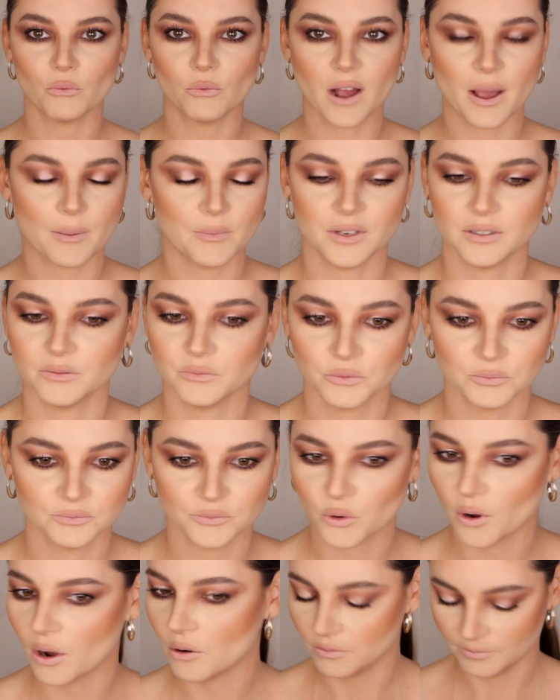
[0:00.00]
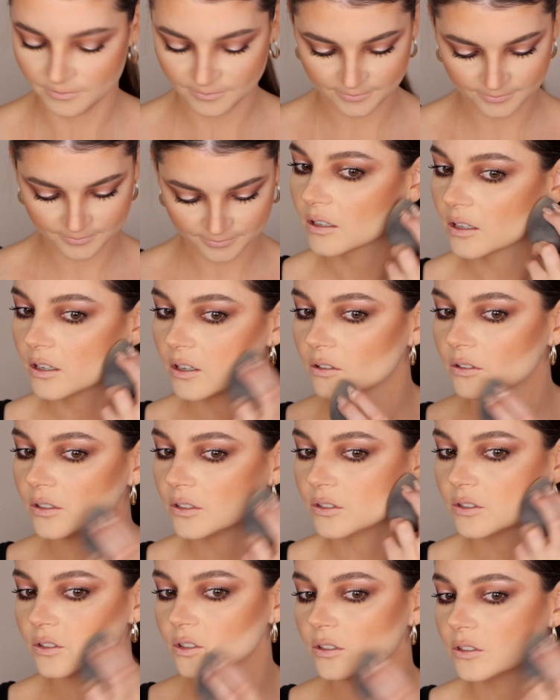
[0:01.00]
I mean, well, I'm
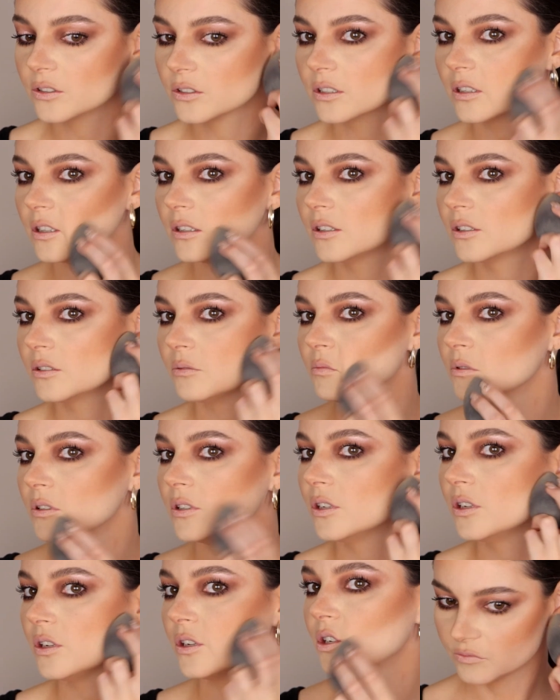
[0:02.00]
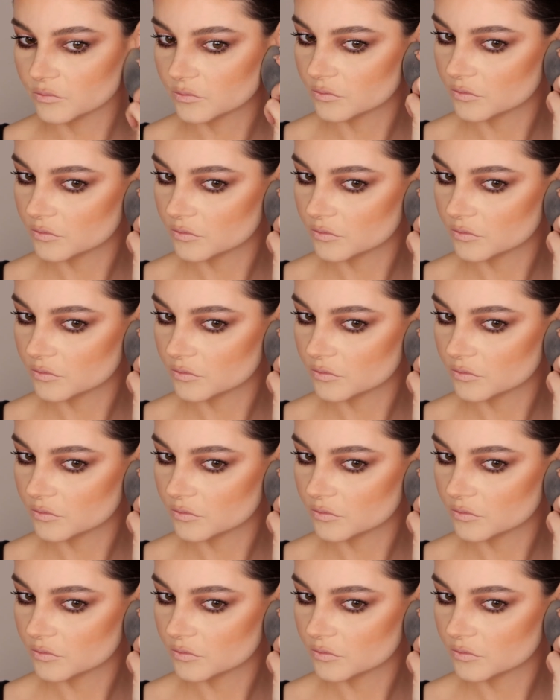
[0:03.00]
going to use a little bit here